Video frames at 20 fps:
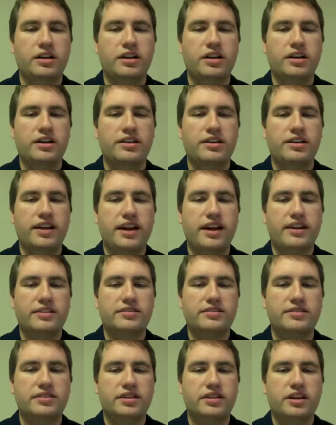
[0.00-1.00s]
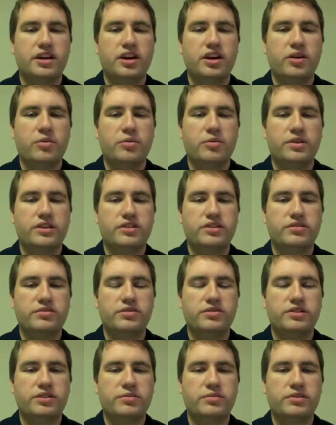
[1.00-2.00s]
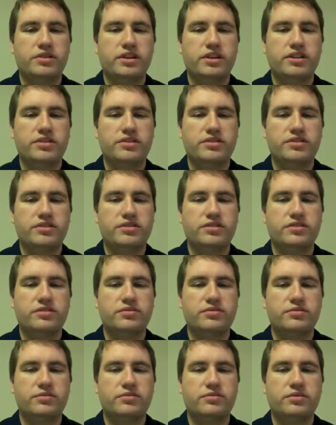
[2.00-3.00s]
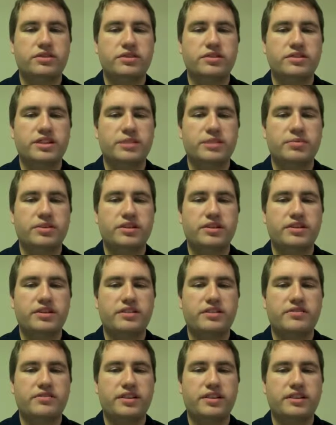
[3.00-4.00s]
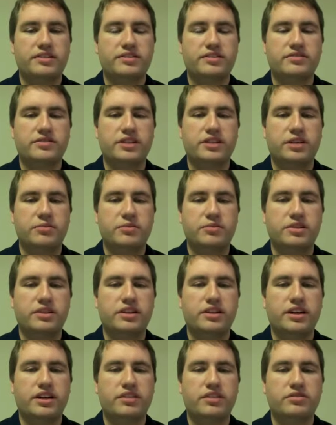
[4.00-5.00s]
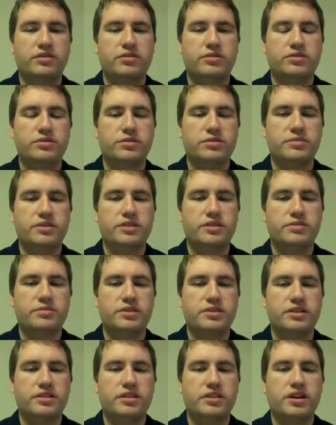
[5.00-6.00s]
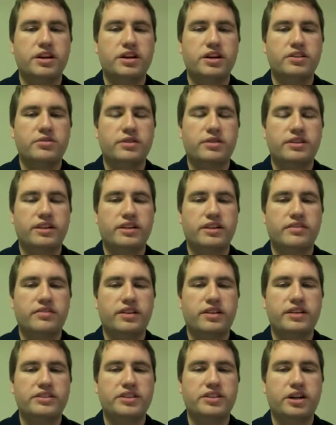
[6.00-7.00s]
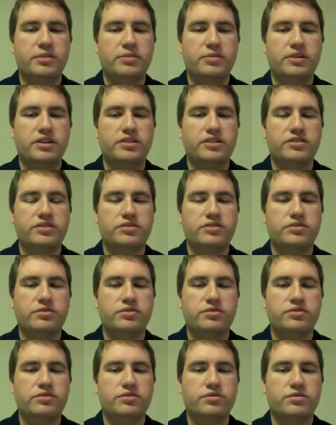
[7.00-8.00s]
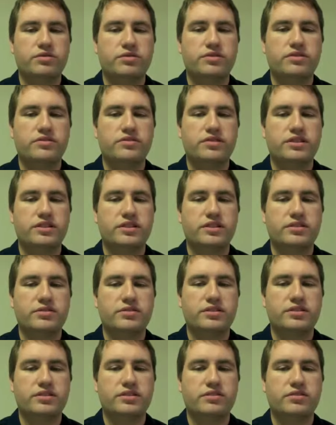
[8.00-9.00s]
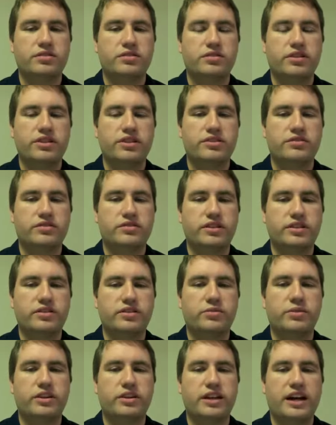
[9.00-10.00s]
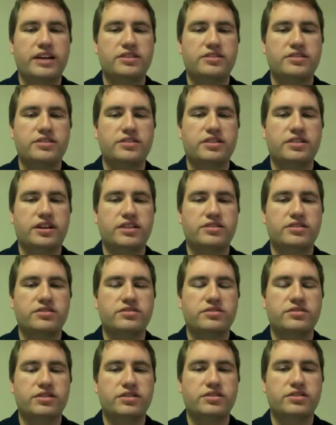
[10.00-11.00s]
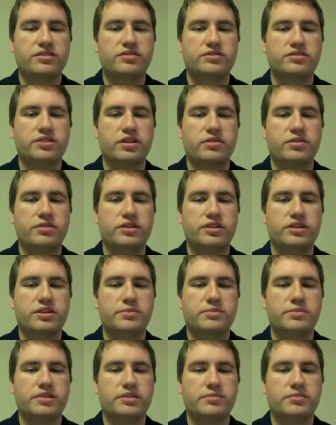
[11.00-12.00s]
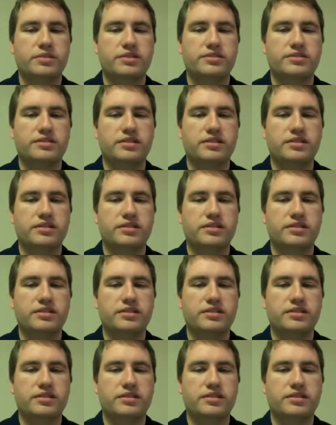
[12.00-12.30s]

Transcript: Next, we used simulations to separate the effects of tumbling and low swimming speed to identify tumbling as the true source of the decrease in correlation length when the oxygen concentration is low in experiment.